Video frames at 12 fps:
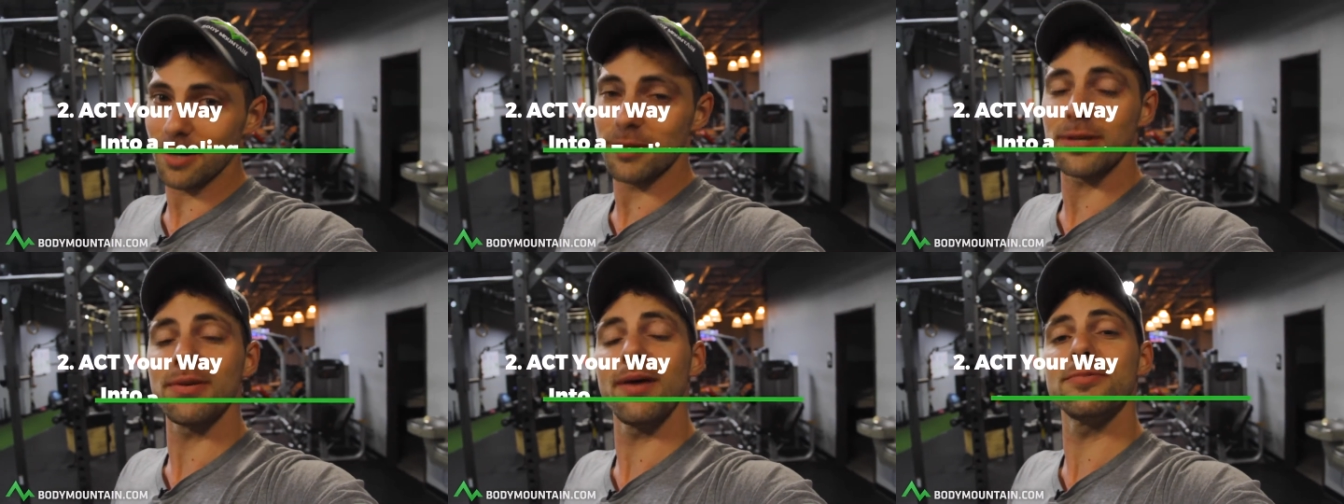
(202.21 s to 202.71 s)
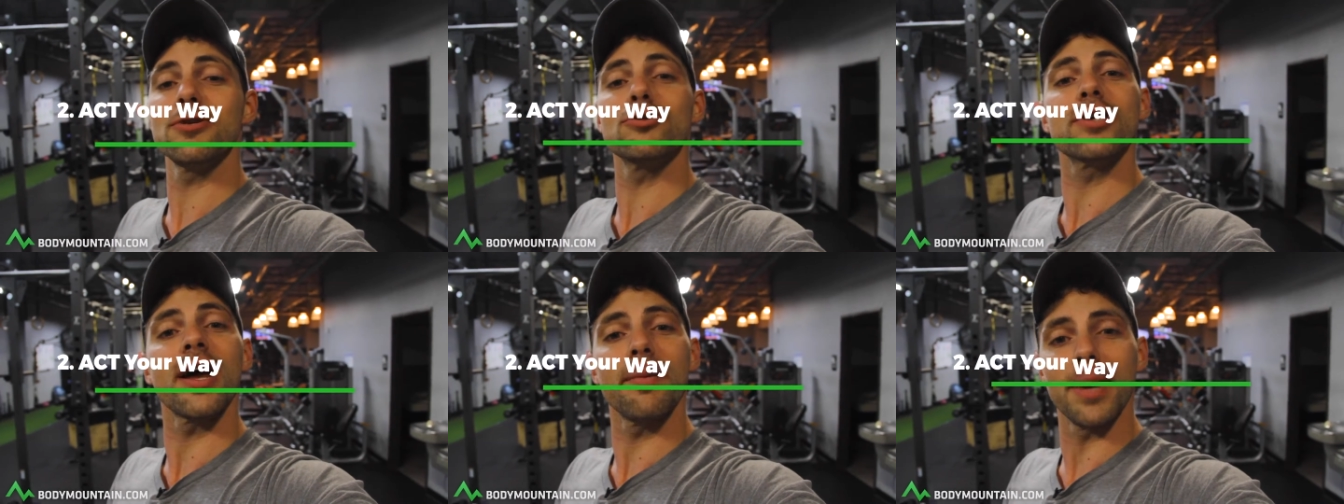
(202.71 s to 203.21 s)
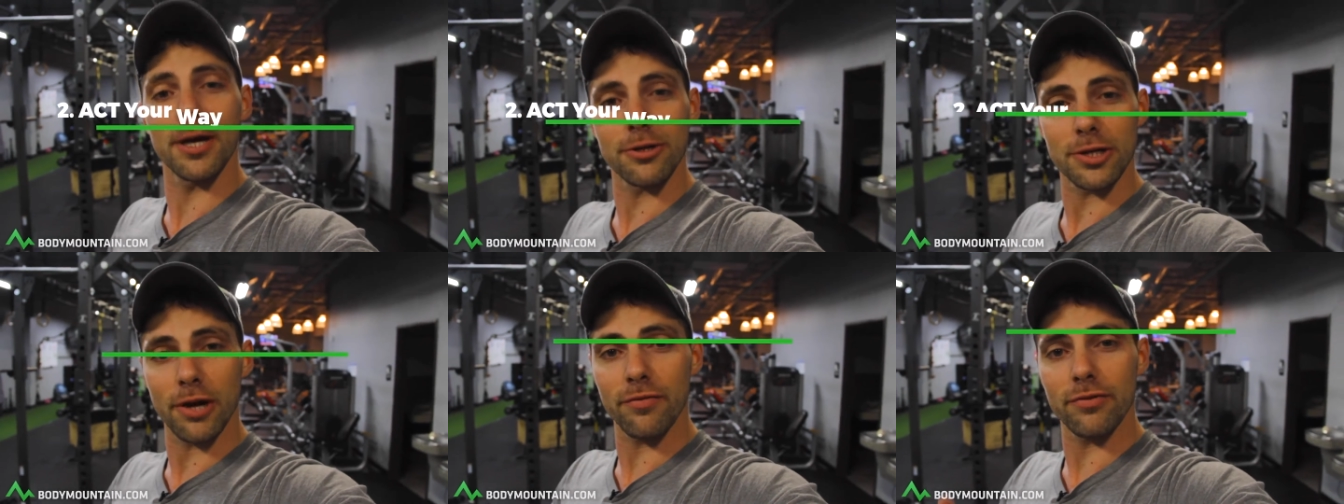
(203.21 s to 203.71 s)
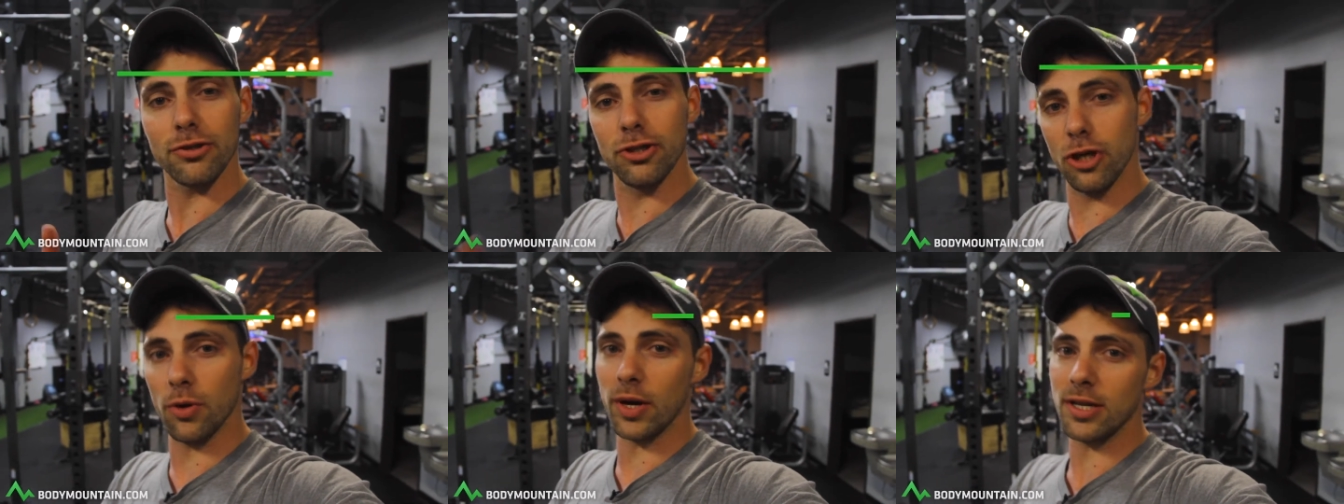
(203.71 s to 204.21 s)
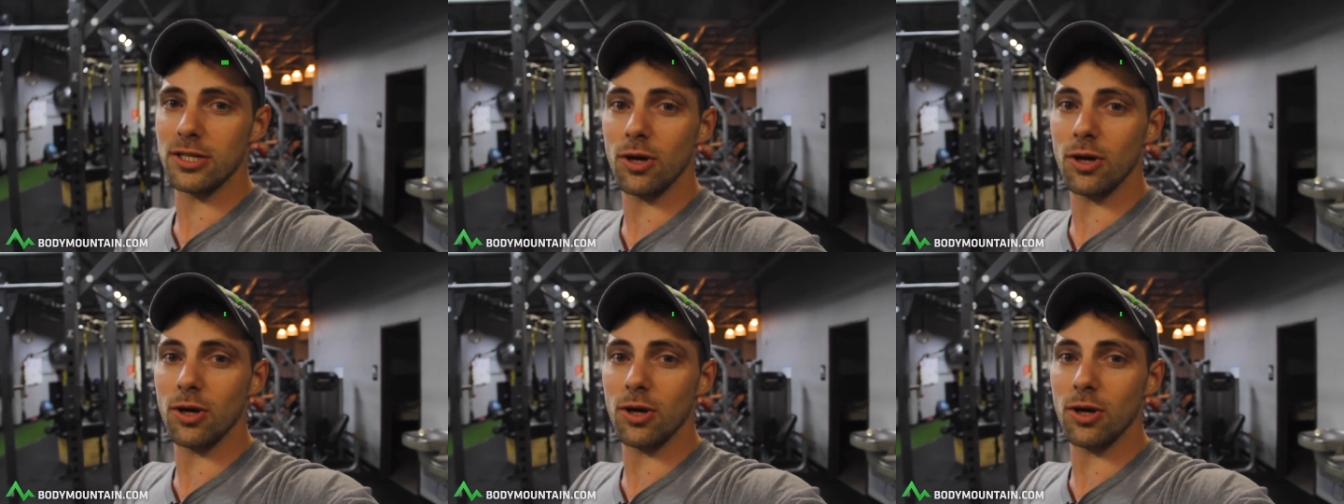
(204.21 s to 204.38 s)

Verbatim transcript: Sometimes you just got to make yourself do it.